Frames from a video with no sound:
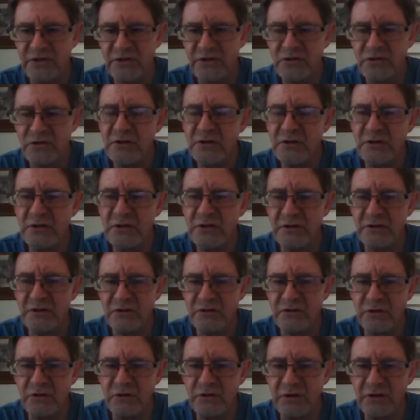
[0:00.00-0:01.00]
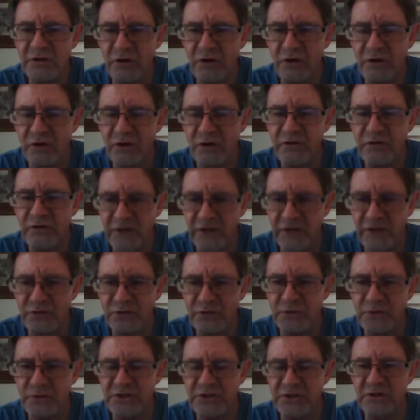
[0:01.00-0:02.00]
certain things
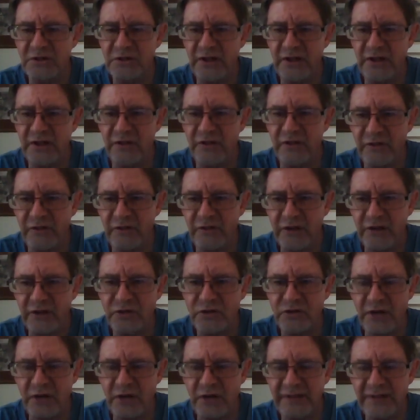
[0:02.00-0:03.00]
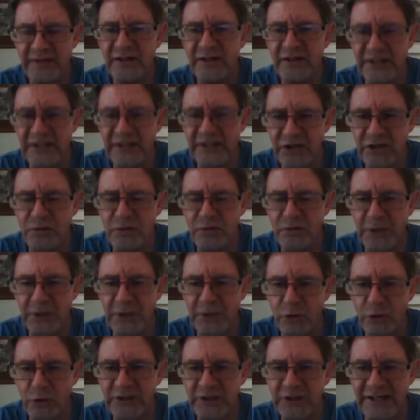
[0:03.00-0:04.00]
which that I think need to be
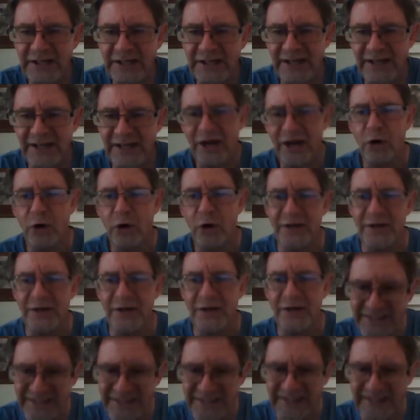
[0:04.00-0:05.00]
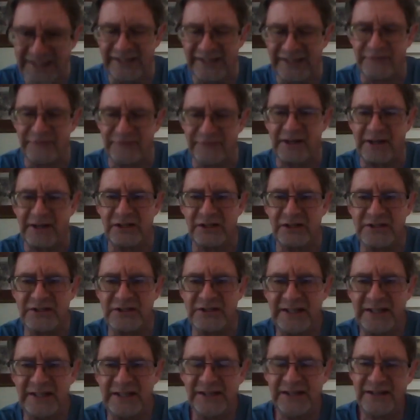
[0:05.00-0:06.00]
looked at holistically, if I can
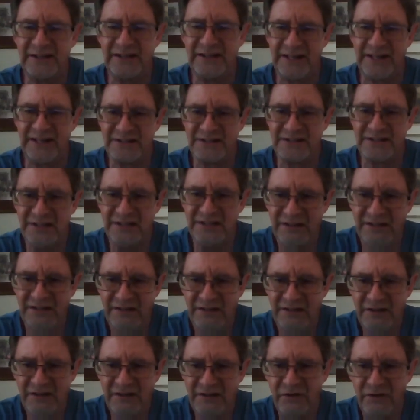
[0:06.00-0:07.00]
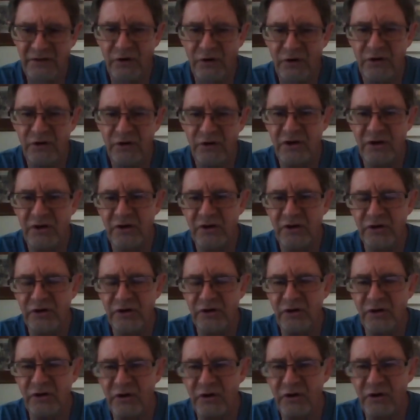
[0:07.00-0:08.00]
say it, or,
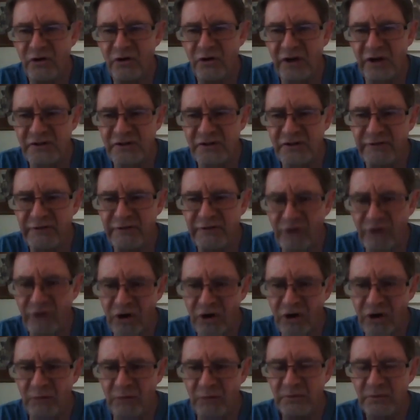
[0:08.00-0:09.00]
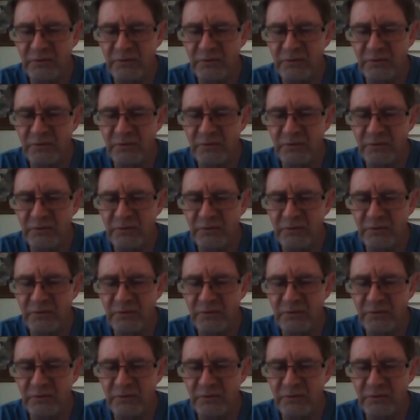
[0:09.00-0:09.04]
as a farm.